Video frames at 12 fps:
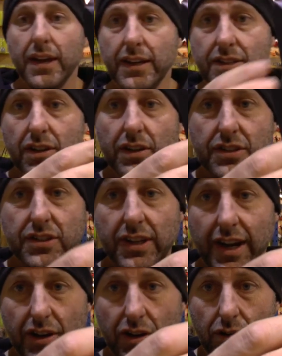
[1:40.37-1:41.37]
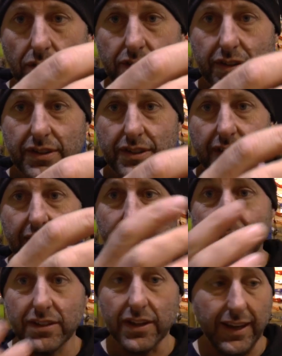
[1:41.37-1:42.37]
It's got sight holes on the side
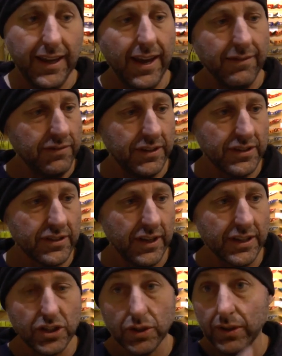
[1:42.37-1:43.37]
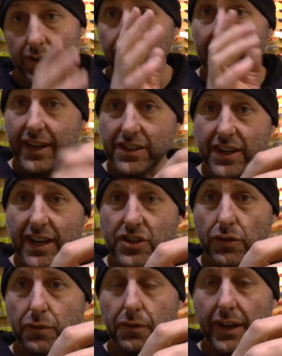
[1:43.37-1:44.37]
here so you can fit a sight to it.
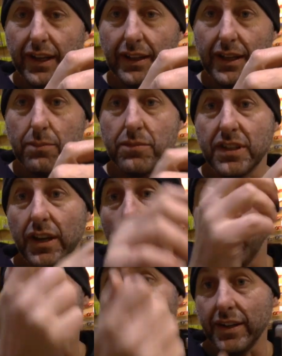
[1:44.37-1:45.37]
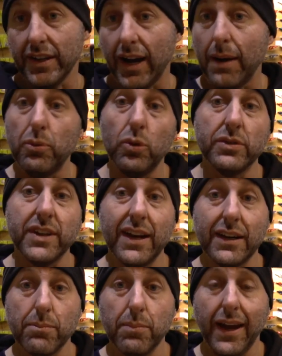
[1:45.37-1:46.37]
International fitting limbs so you can wind it up or
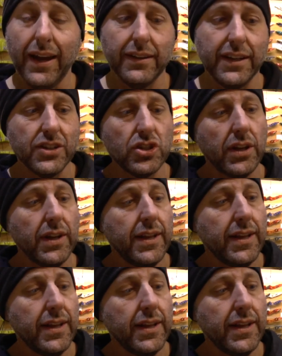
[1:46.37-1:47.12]
down in poundage.